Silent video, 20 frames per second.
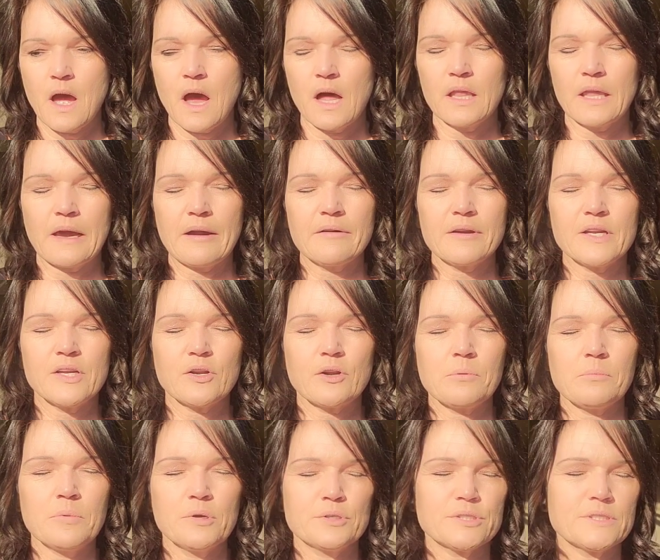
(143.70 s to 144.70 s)
allowing your
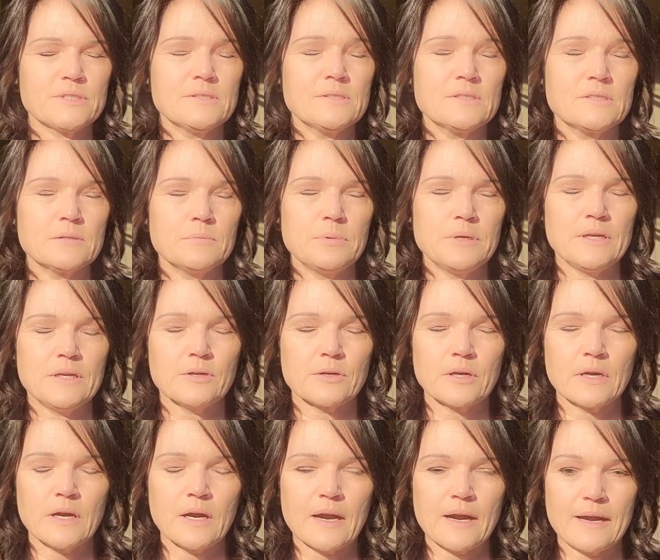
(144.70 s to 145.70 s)
emotions to be your
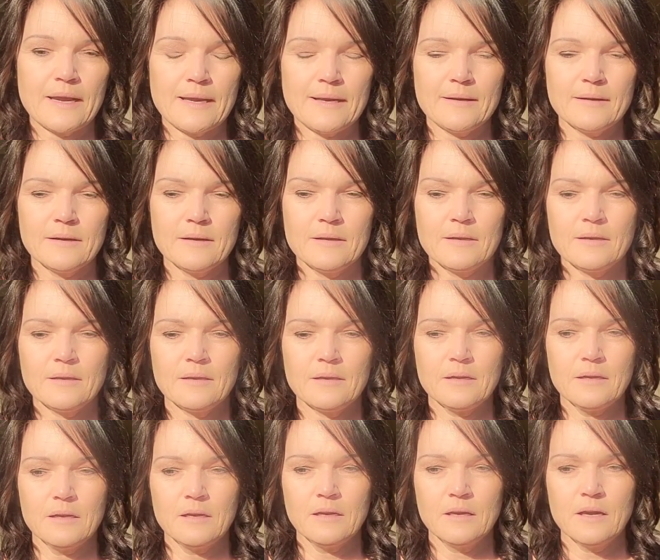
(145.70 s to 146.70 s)
guide.
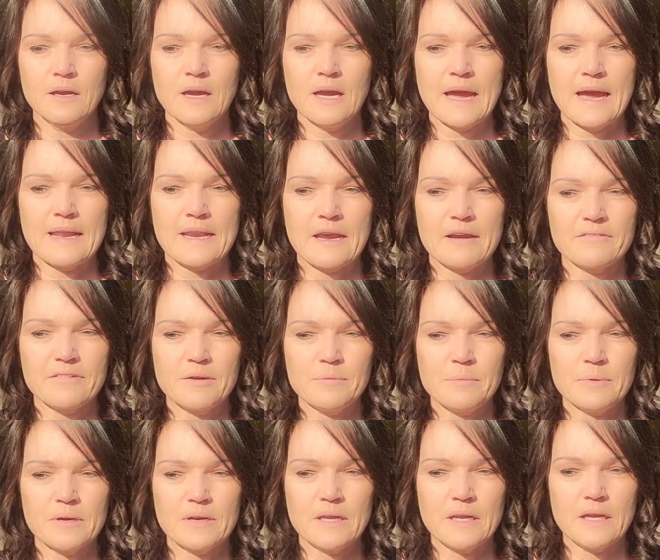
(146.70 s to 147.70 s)
And
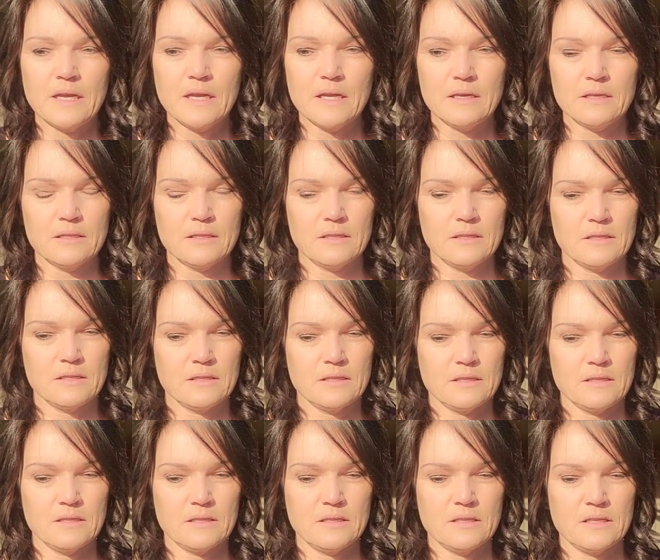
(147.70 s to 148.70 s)
everybody,
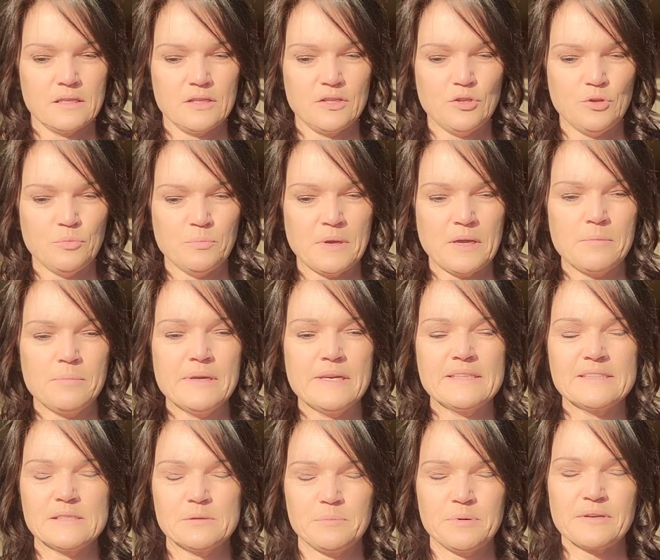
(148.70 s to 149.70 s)
you may be
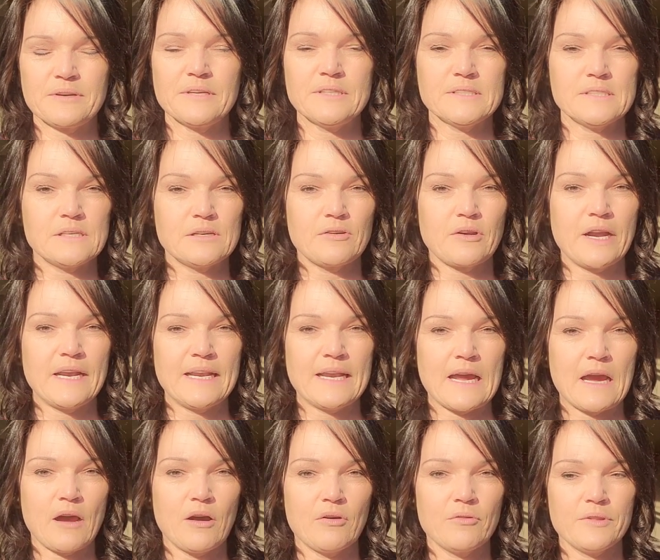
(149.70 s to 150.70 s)
experiencing right
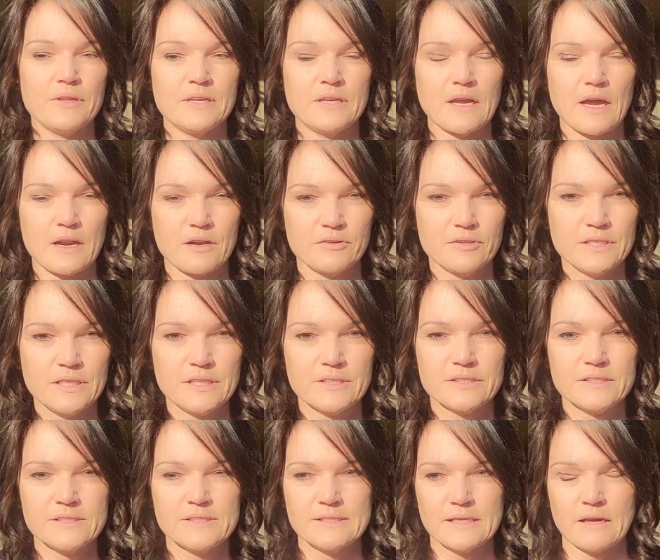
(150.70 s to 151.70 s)
now that not only
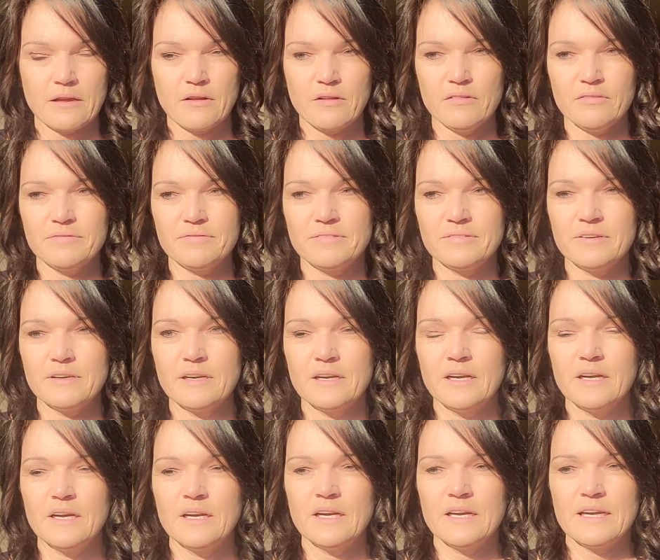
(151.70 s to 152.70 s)
yourself,
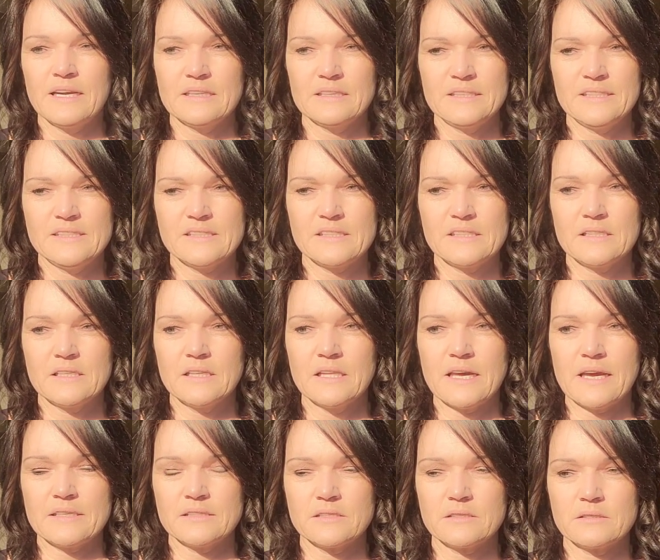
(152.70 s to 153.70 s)
at least in the
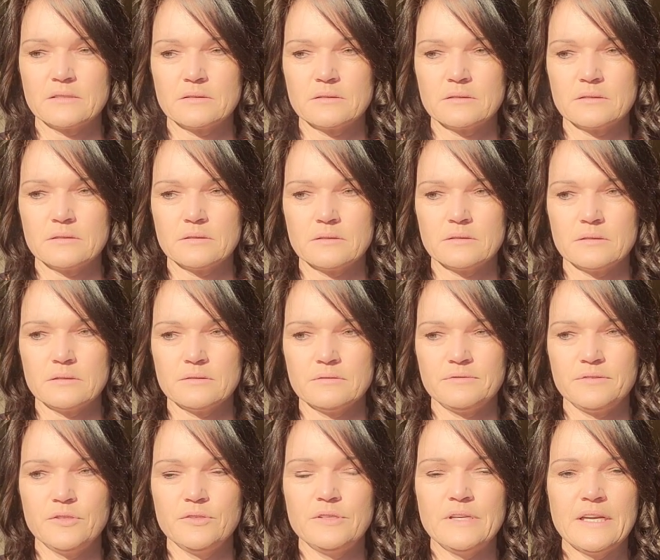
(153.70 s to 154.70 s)
last
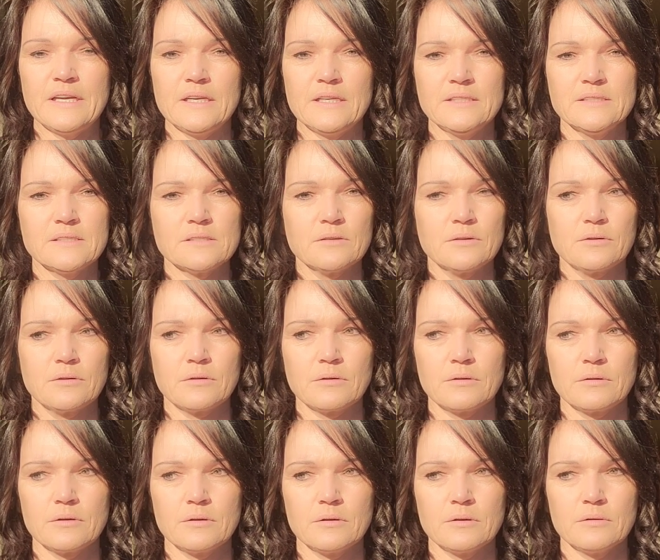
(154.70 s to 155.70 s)
few days,
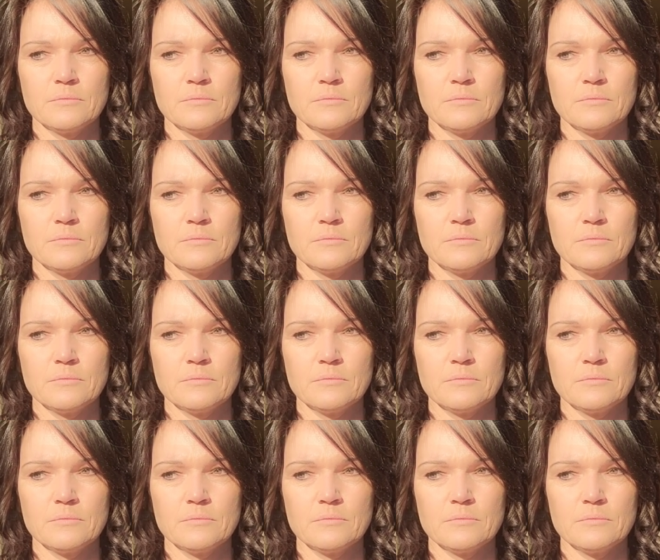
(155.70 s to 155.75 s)
or